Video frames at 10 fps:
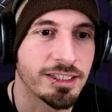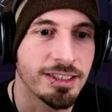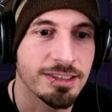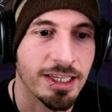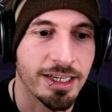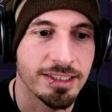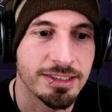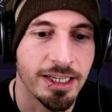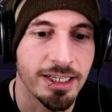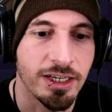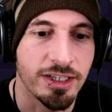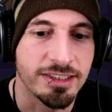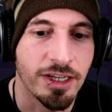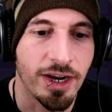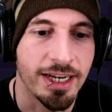these, and I say,
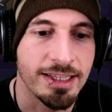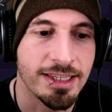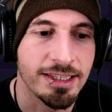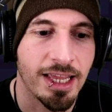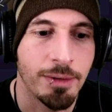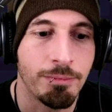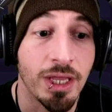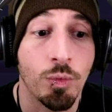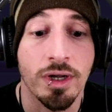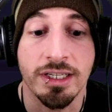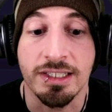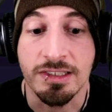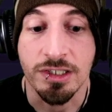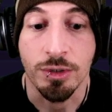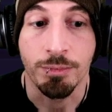is there anything that I may want to
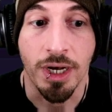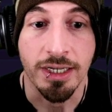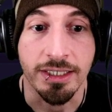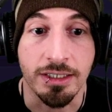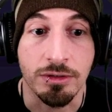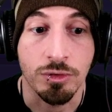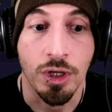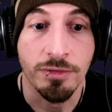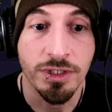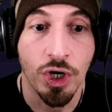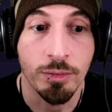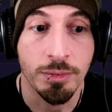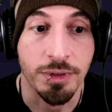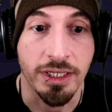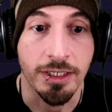consider buying? Lofty
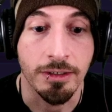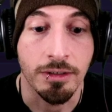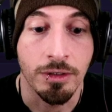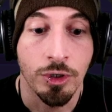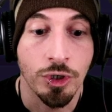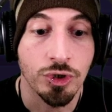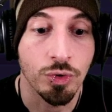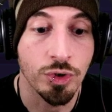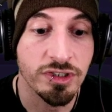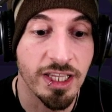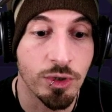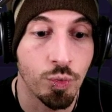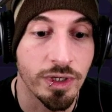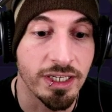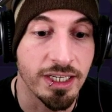armor plan. So it looks like
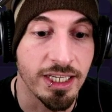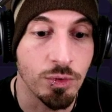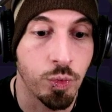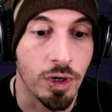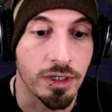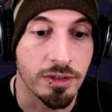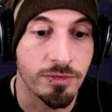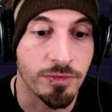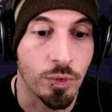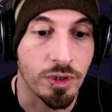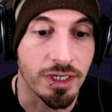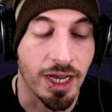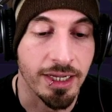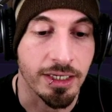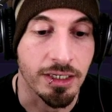we need one for
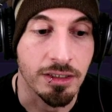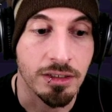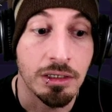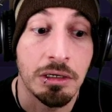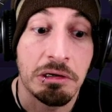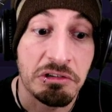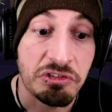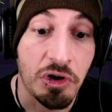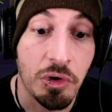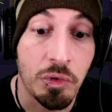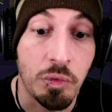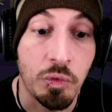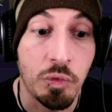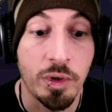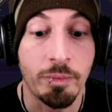Naya. So
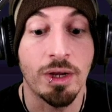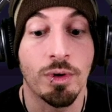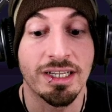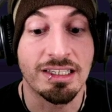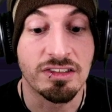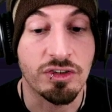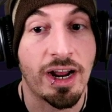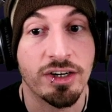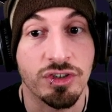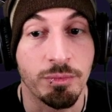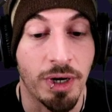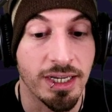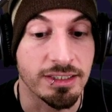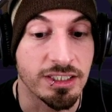we may want to consider actually buying